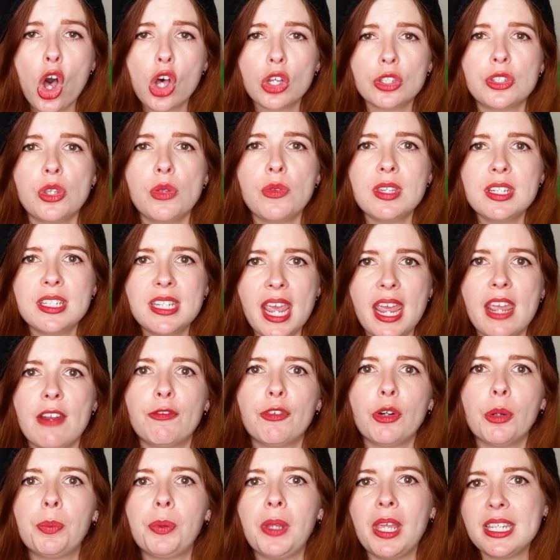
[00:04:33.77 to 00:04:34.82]
also the
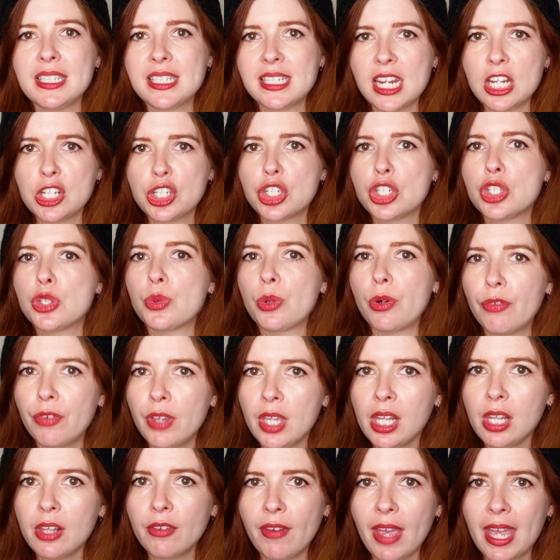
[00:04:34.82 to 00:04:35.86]
date for PlayStation's
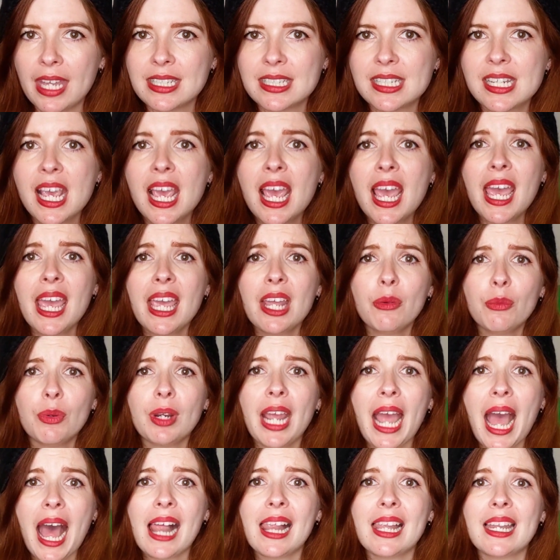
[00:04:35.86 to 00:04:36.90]
reveal event. In
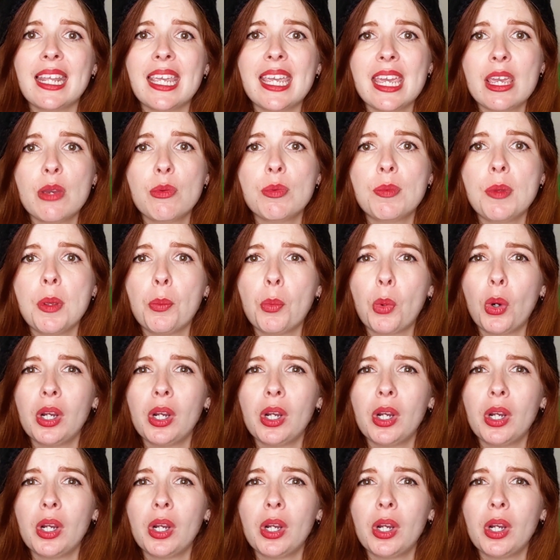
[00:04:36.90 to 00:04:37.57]
reality, it would be